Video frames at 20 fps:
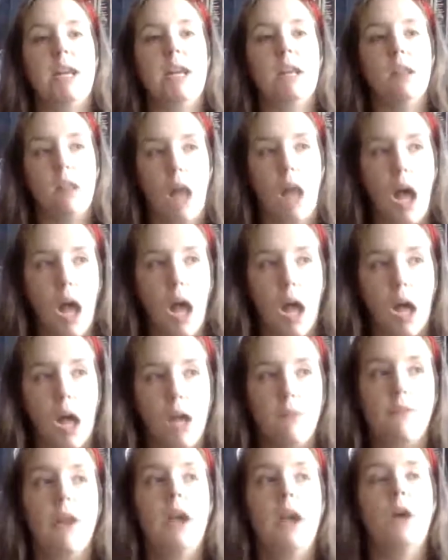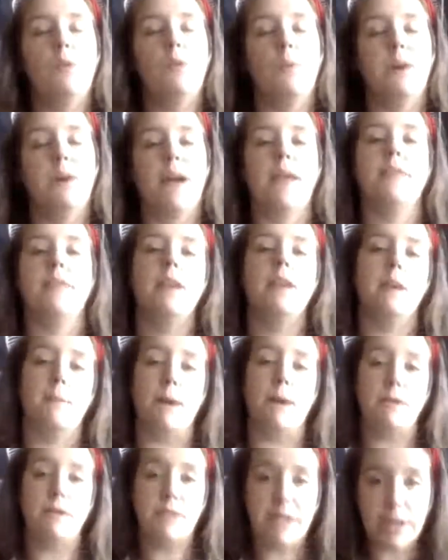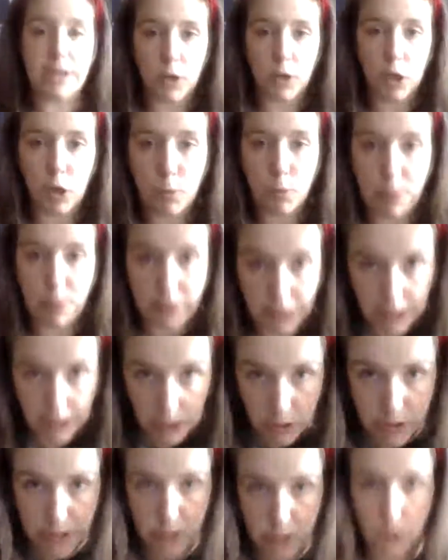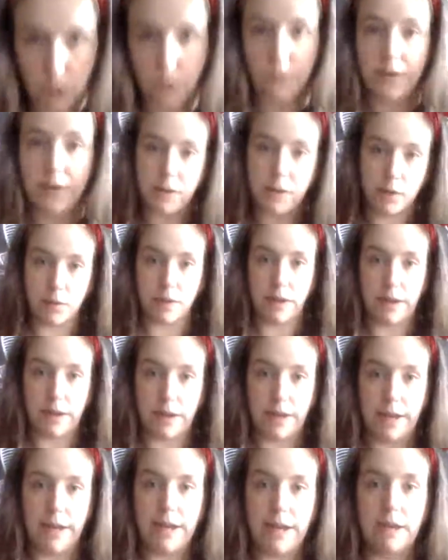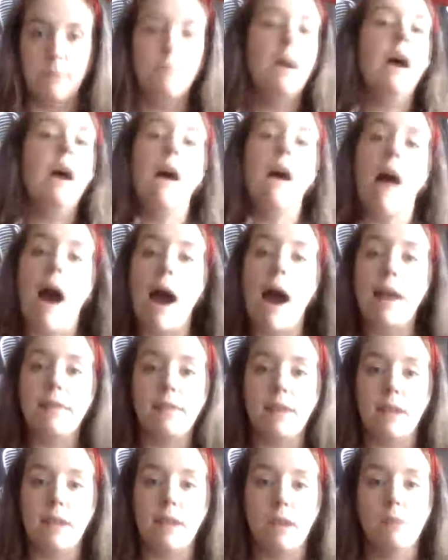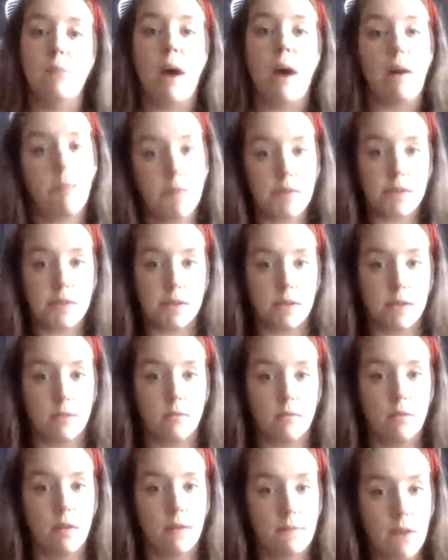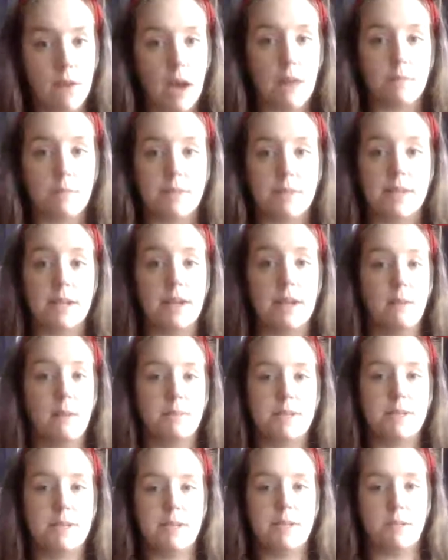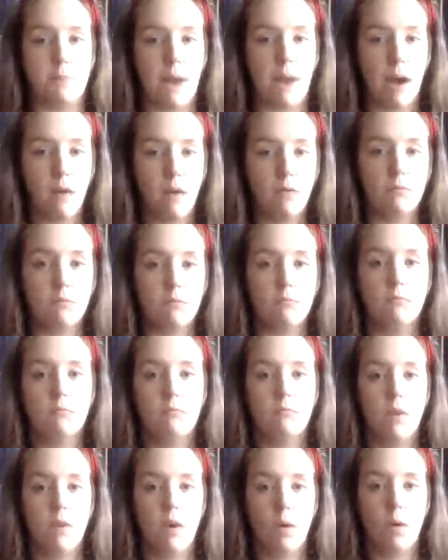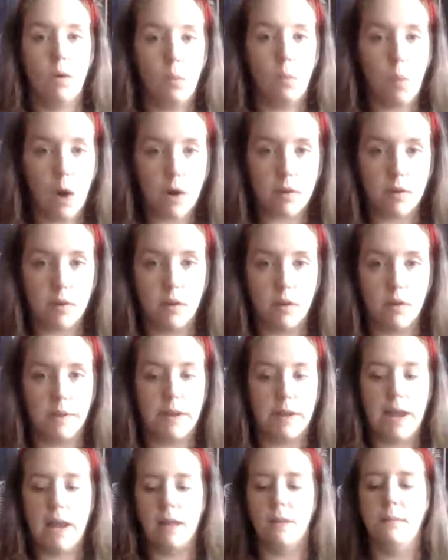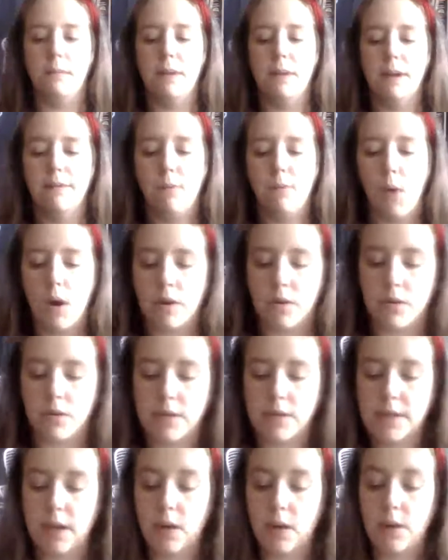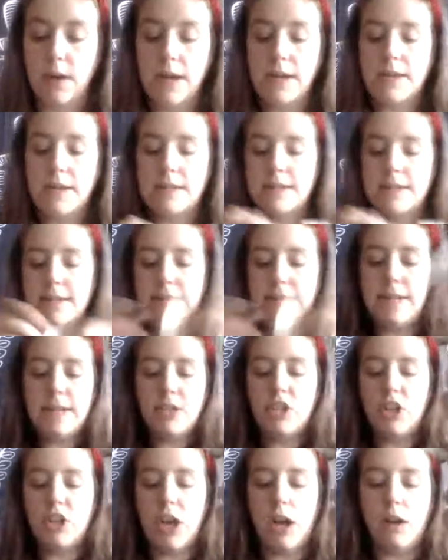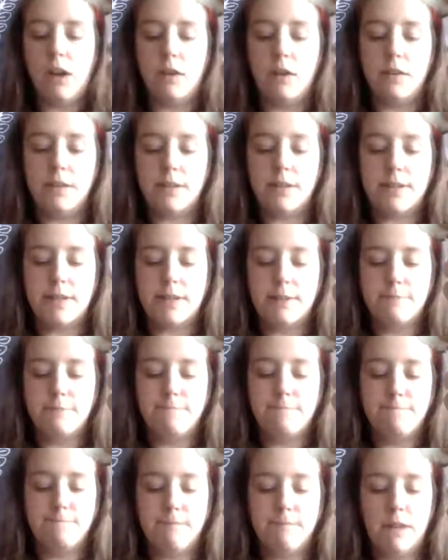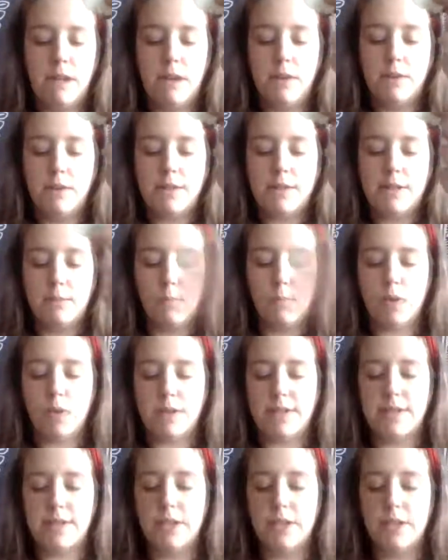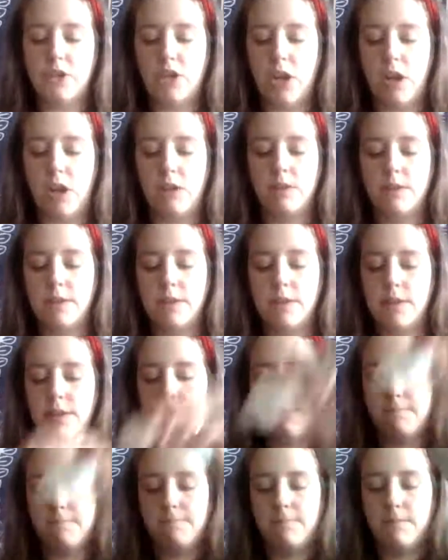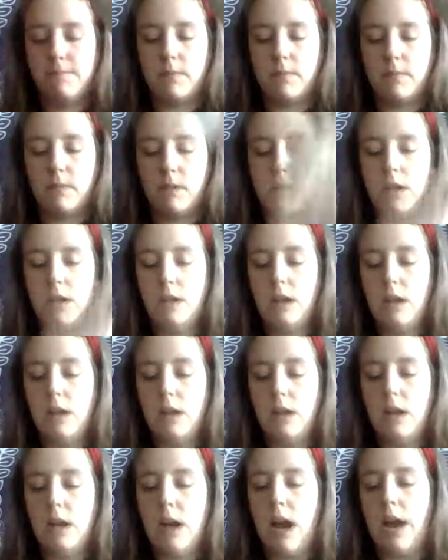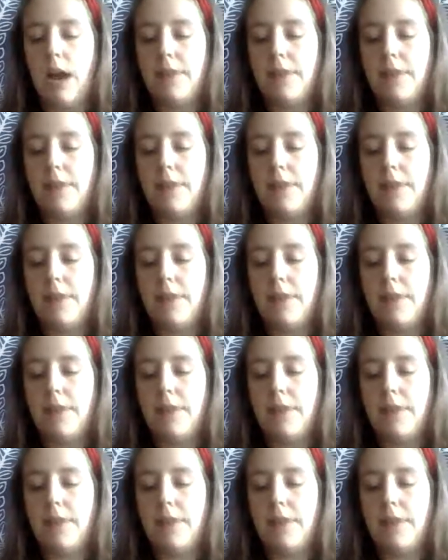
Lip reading: love. When I think about tarot, being a tarot reader that I am, I think about the Suit of Cups, and Cups is about water, the element of water. So seashells, here's some more seashells. I